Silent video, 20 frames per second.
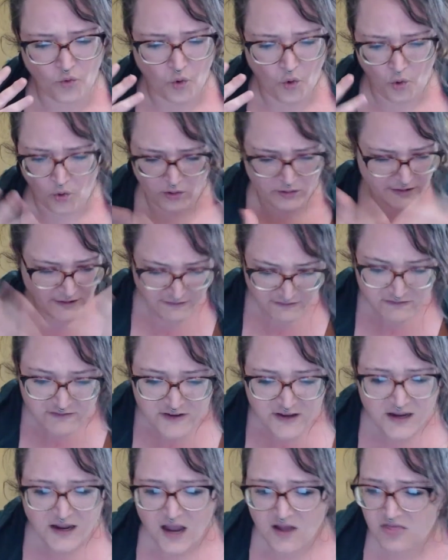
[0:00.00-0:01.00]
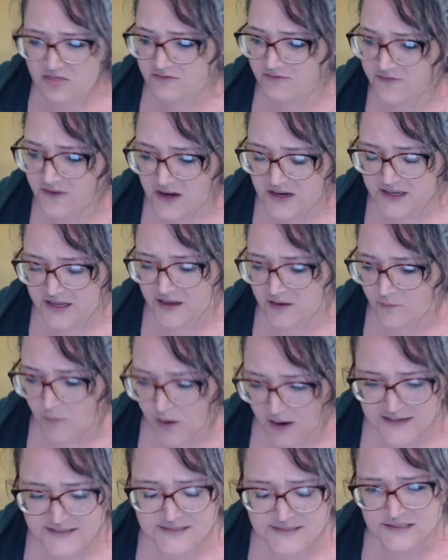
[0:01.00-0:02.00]
horrific fucking
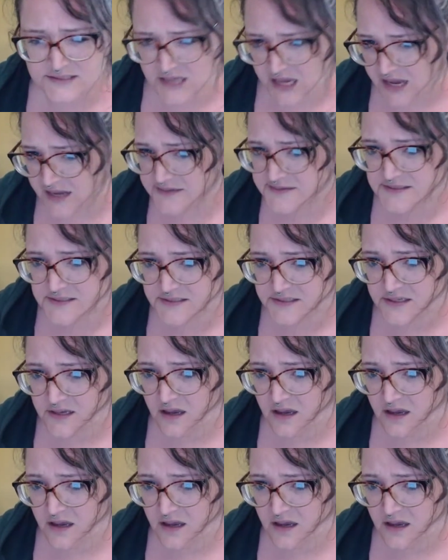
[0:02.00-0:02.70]
mindsets